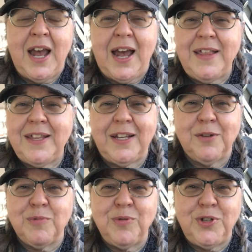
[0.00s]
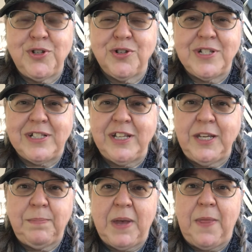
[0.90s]
and then it ruins your
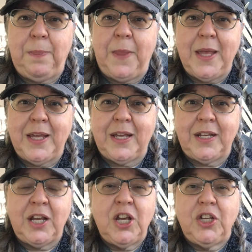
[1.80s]
sleep, and then